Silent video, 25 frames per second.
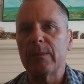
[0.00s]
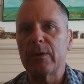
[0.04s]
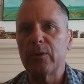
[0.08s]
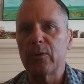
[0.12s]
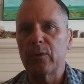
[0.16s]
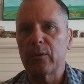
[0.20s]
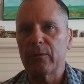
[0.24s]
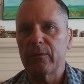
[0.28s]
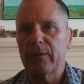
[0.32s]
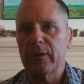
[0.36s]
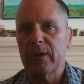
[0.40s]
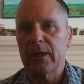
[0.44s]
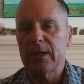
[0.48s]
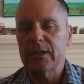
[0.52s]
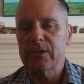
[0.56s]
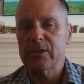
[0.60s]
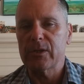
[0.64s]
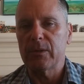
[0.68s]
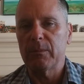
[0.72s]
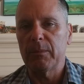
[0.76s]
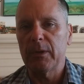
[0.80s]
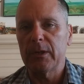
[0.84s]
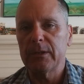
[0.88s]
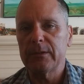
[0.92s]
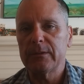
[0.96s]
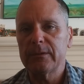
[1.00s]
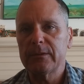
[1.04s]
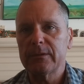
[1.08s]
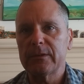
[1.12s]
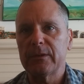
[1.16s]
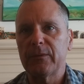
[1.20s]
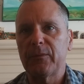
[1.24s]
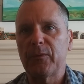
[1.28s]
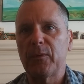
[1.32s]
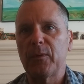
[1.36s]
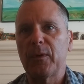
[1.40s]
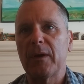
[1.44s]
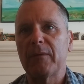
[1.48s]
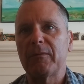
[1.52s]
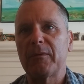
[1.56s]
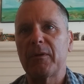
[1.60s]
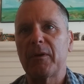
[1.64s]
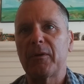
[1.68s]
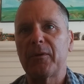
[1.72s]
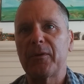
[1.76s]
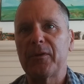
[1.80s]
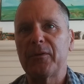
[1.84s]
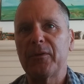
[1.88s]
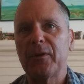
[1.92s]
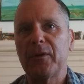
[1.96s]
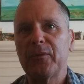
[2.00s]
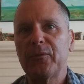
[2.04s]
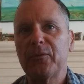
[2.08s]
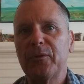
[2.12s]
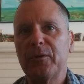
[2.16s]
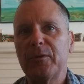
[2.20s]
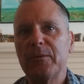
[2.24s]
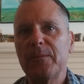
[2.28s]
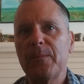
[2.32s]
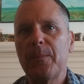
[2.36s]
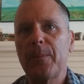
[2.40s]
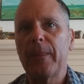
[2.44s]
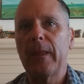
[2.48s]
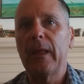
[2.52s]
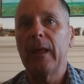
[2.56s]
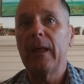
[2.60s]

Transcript: and notification buttons if you haven't already done so,